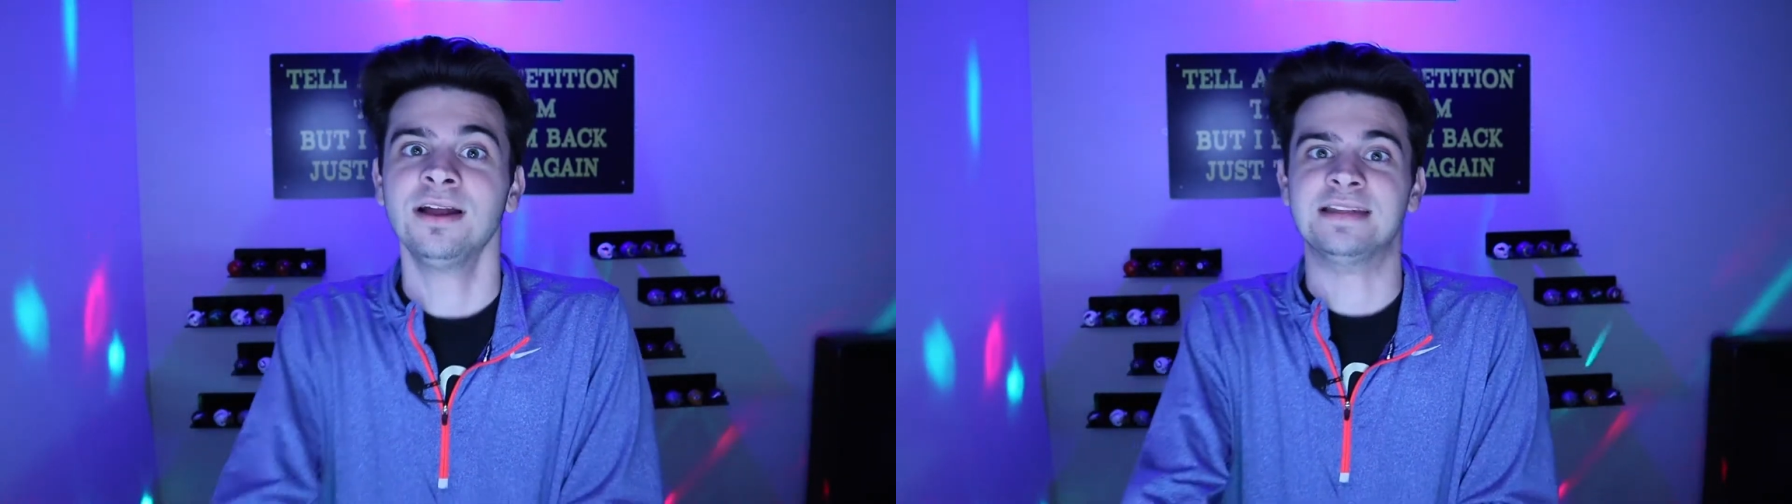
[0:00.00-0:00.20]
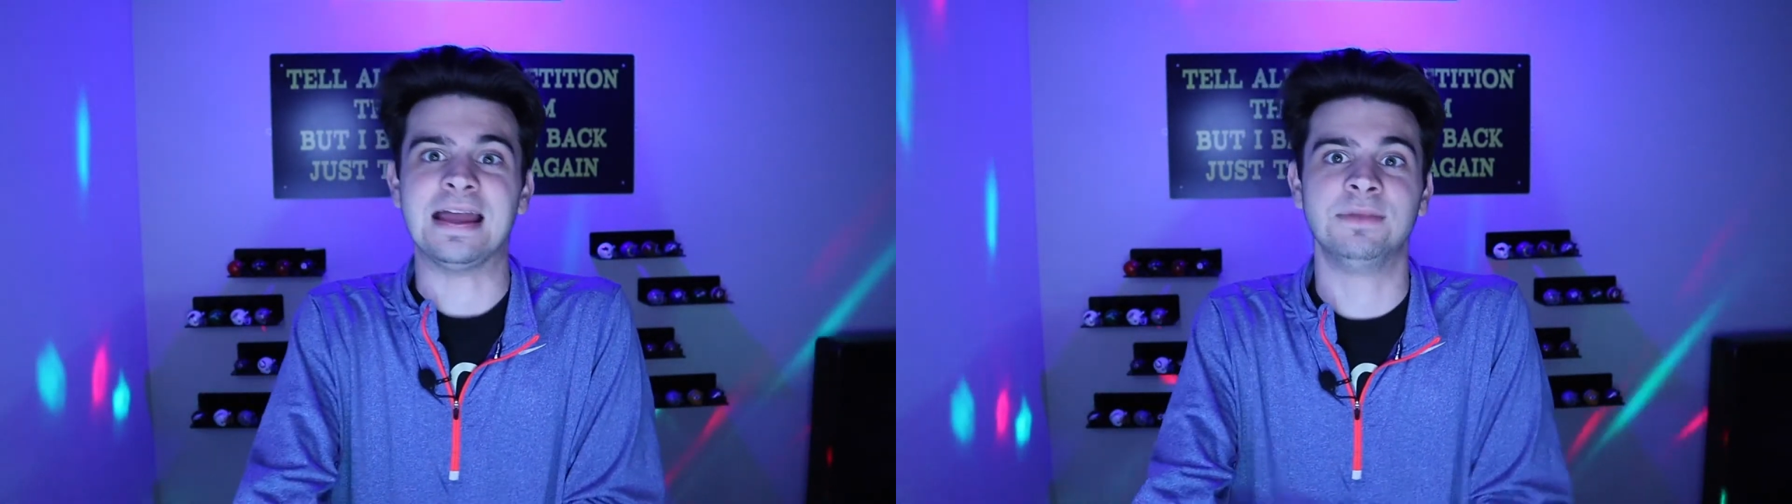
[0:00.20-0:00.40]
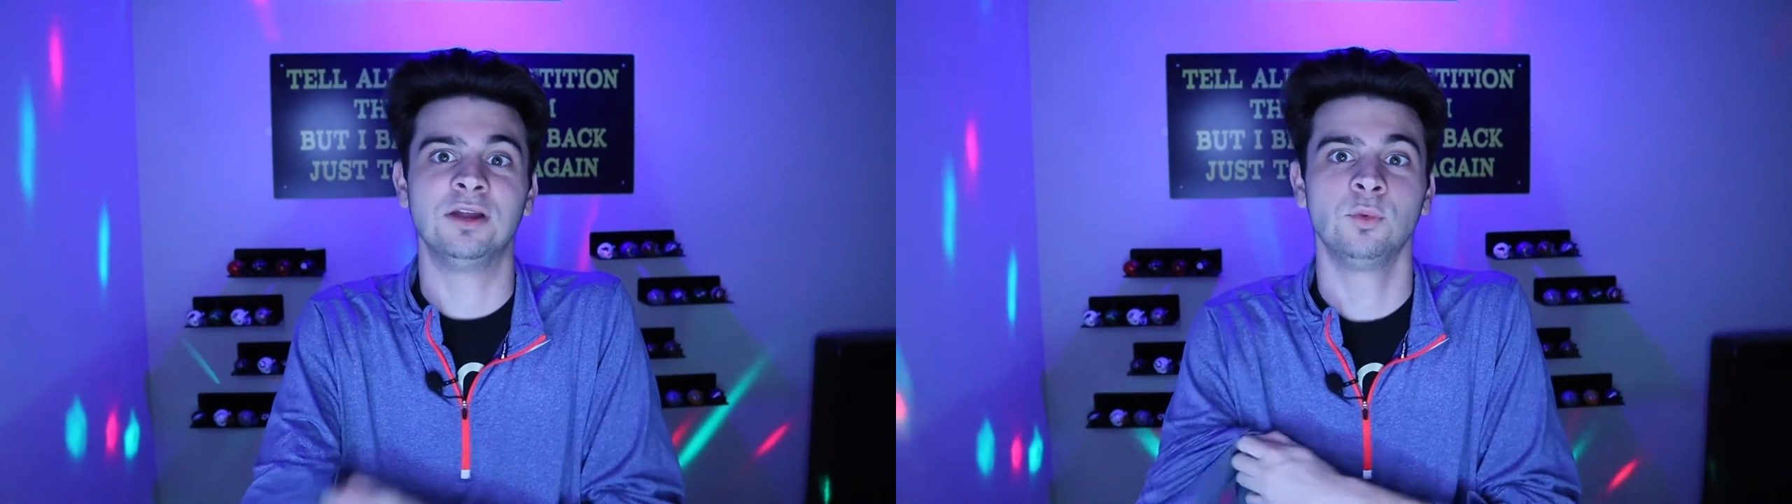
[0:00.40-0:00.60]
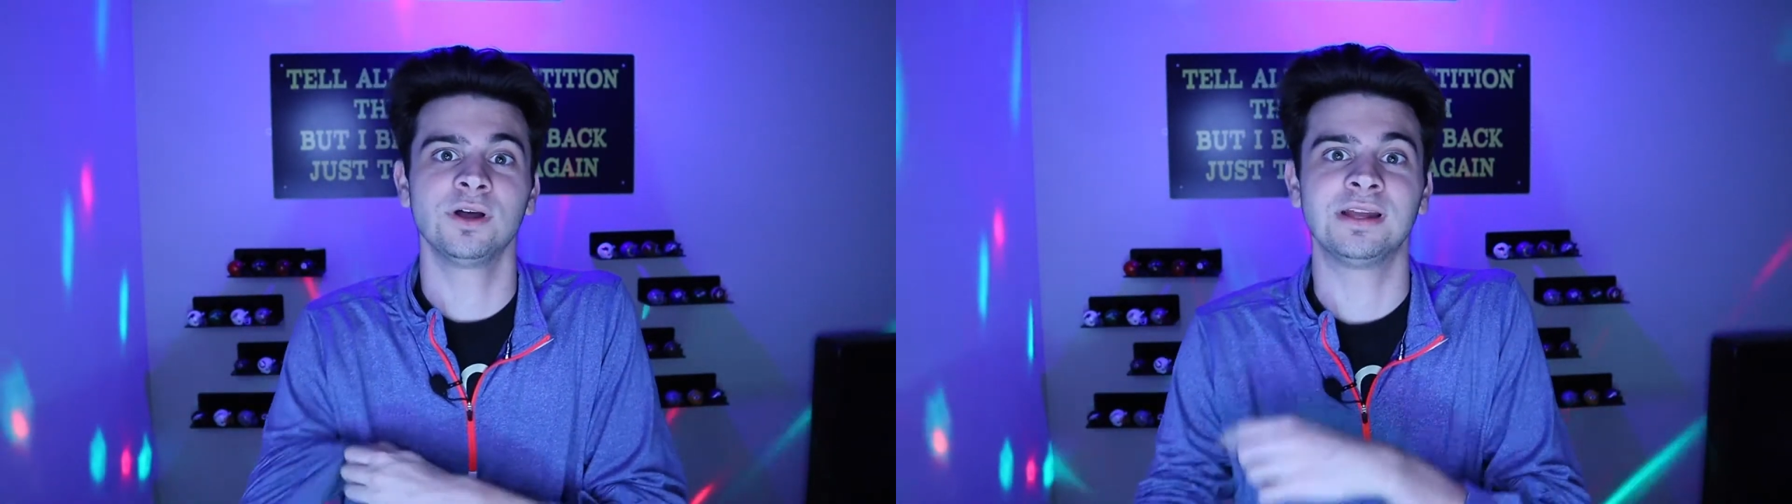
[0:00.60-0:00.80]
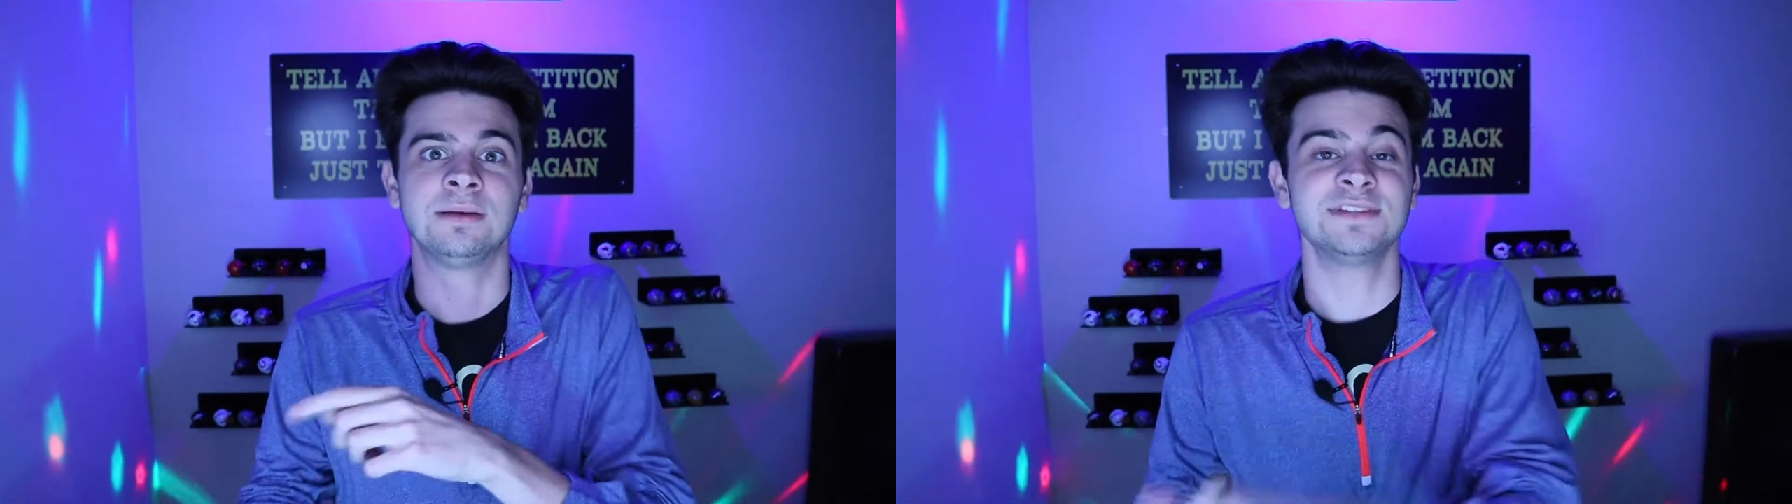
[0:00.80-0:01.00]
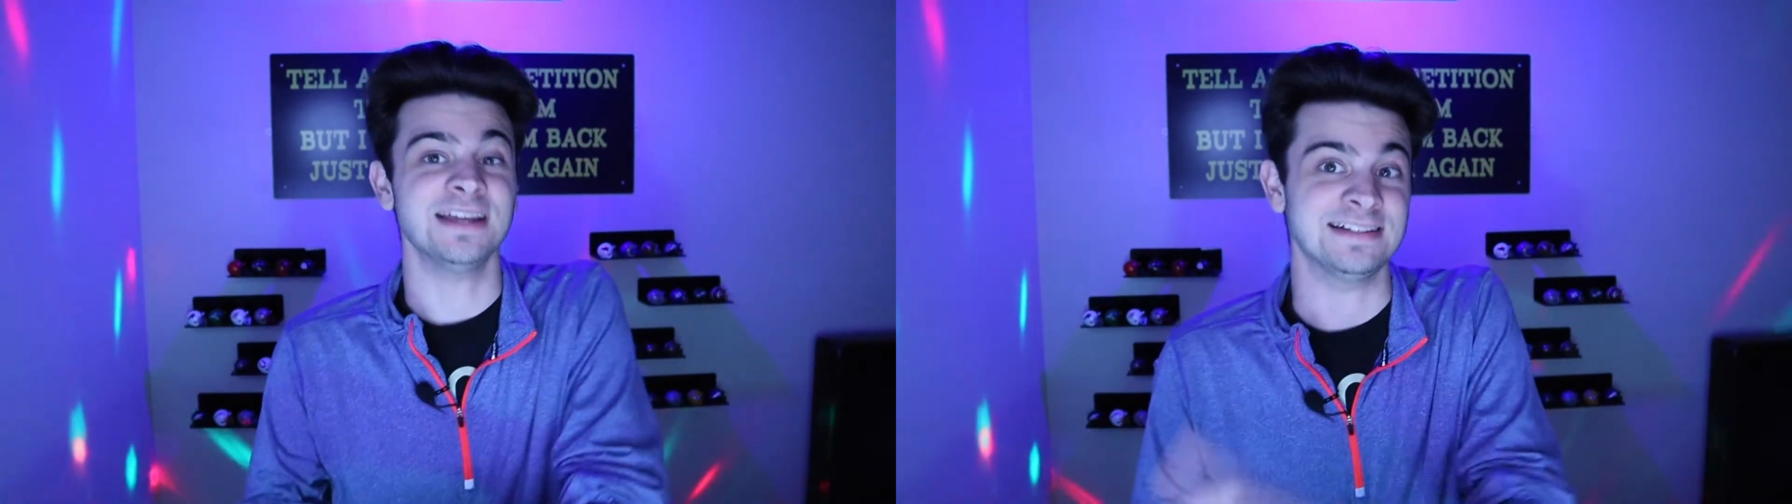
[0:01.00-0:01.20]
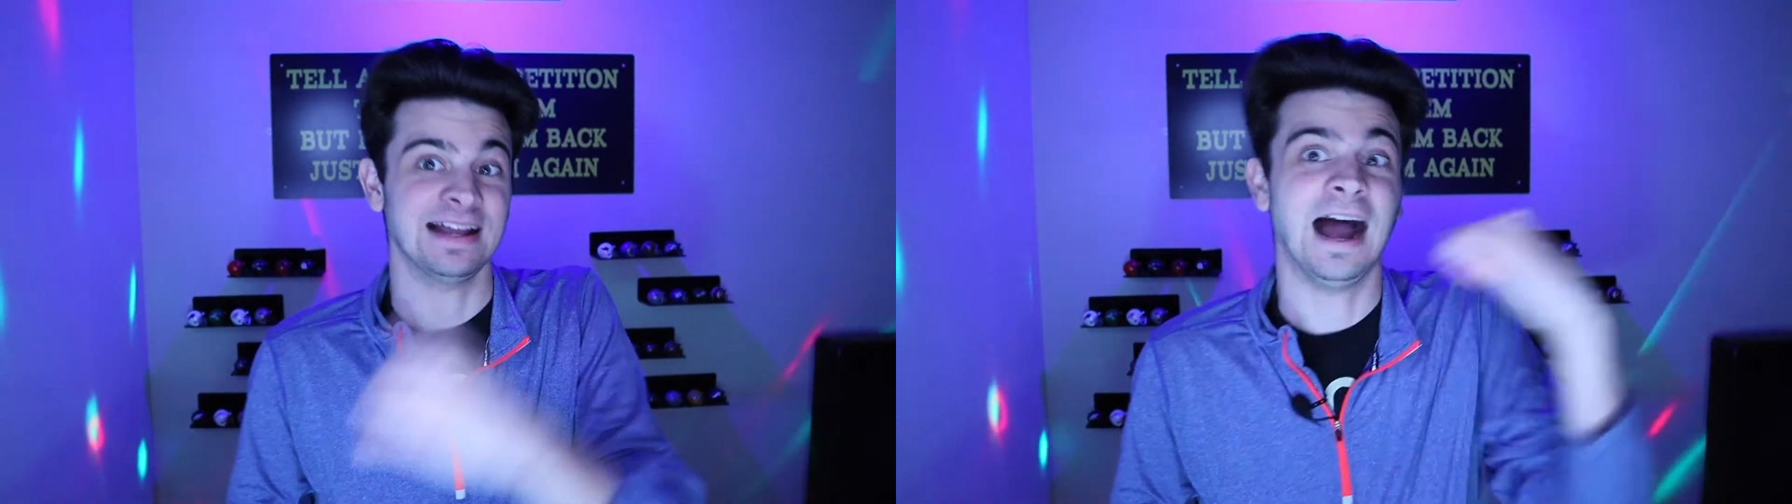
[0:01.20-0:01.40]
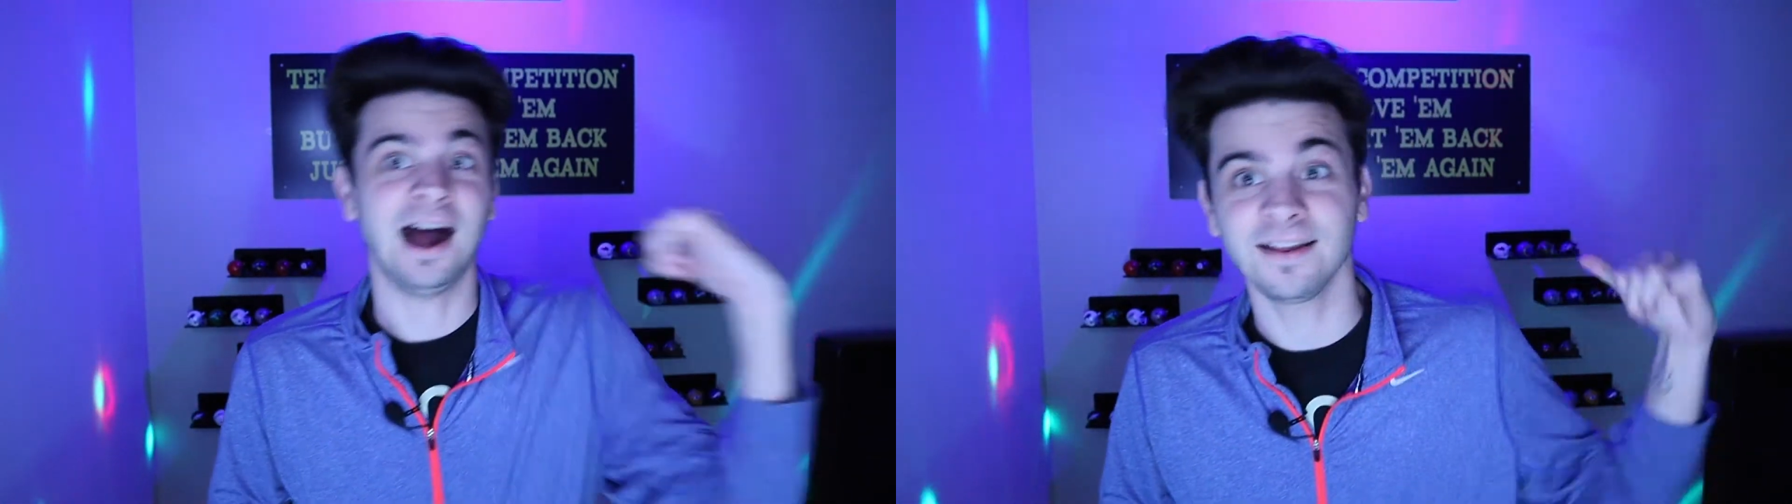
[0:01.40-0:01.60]
Damien Williams is
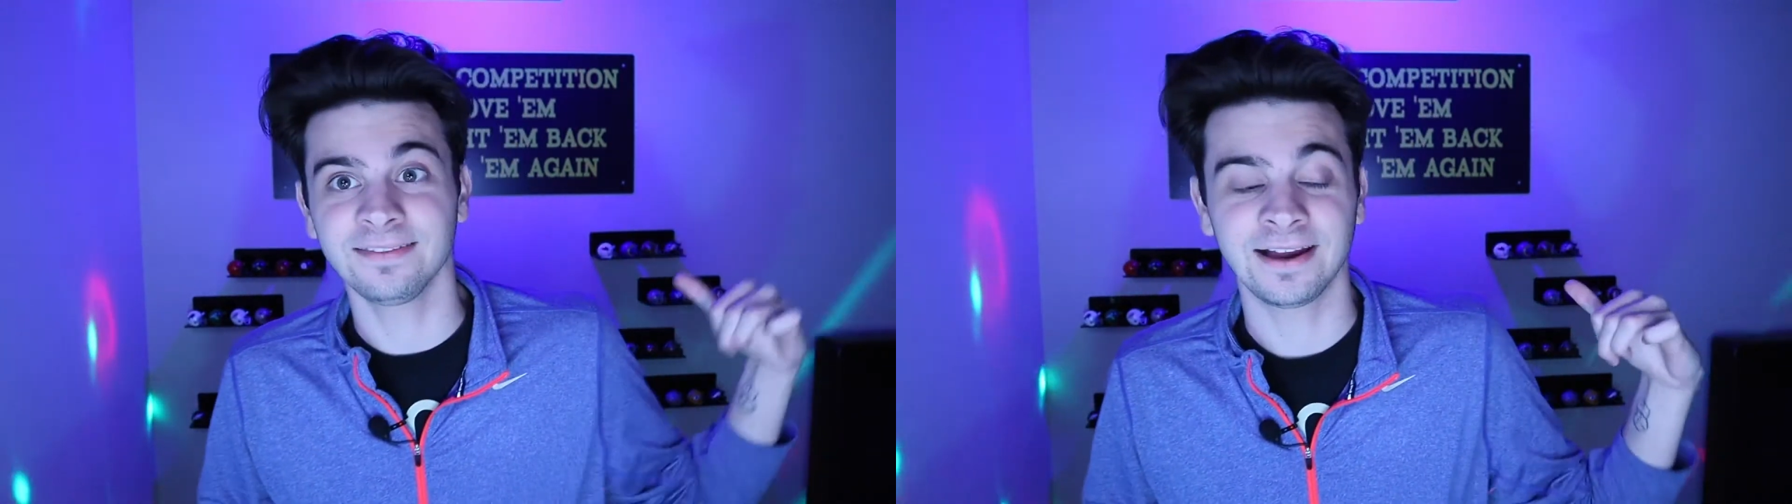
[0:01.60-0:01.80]
out of